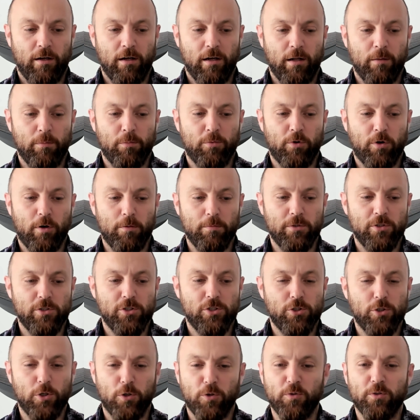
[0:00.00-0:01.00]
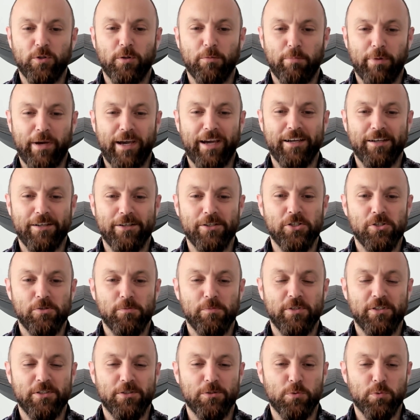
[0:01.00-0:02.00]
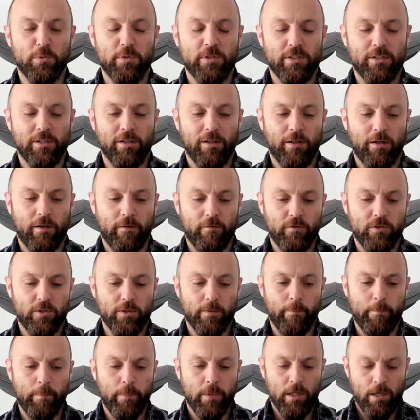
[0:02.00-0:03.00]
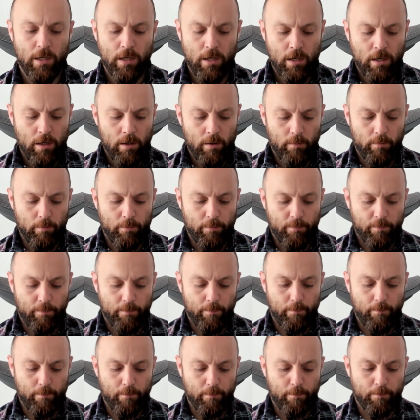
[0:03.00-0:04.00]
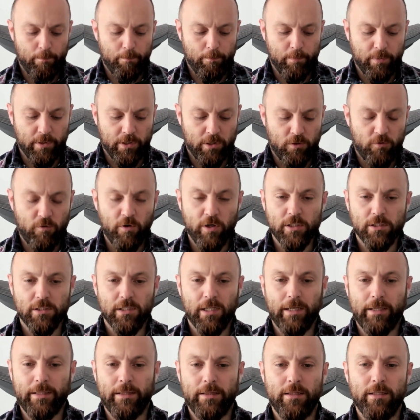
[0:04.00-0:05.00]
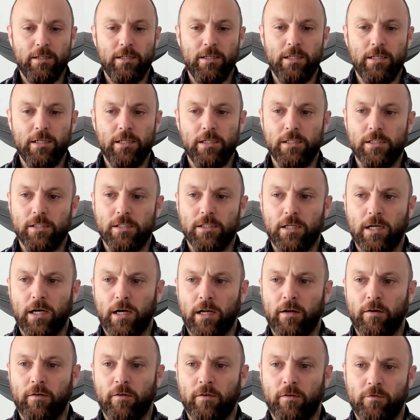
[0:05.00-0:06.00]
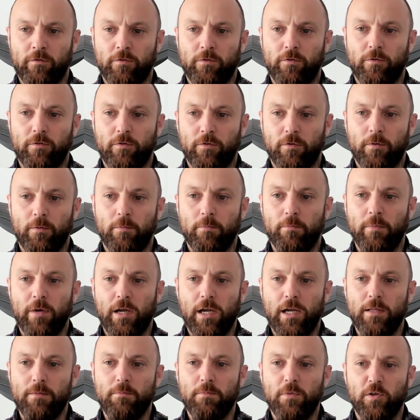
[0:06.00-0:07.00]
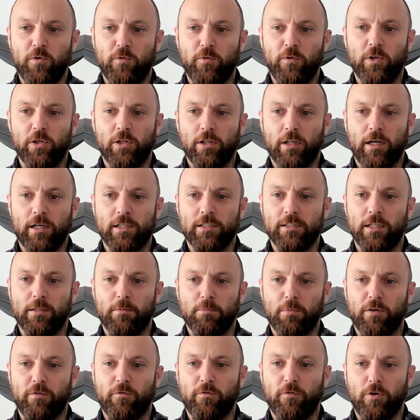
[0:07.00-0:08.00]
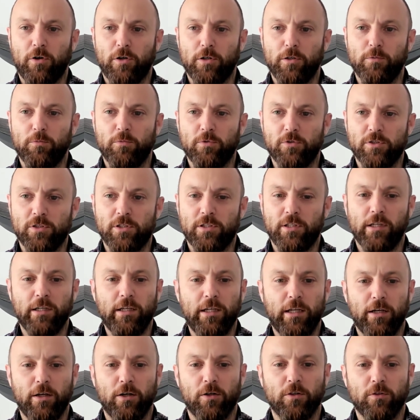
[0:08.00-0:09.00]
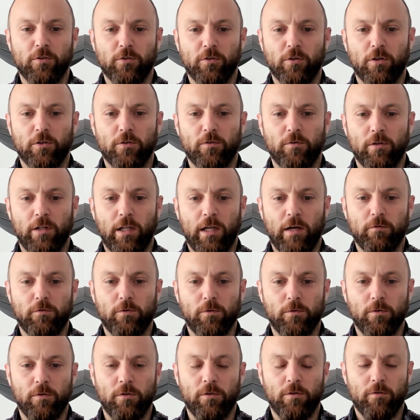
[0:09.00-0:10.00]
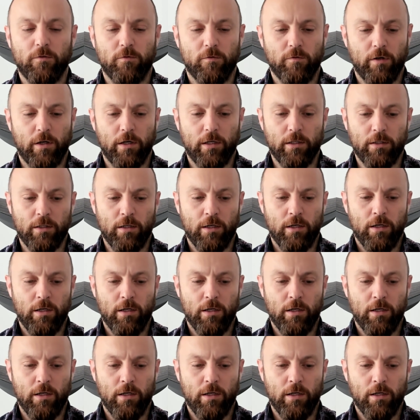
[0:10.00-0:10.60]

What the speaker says: probably show you the package, because we still have some. But tricks like these kind of made me realize that my father was thinking on another level, right?